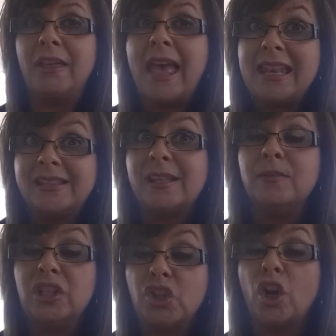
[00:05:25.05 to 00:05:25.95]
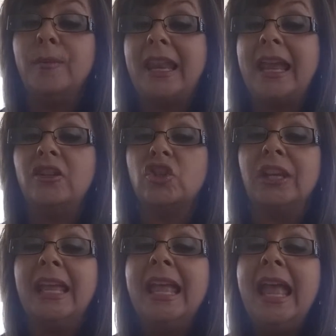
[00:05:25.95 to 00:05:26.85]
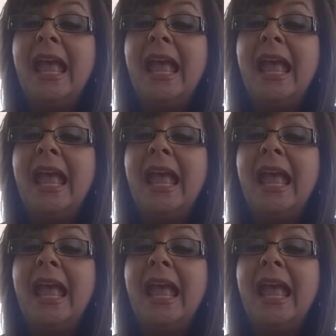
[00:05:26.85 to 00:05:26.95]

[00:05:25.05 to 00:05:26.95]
Now that is some determination.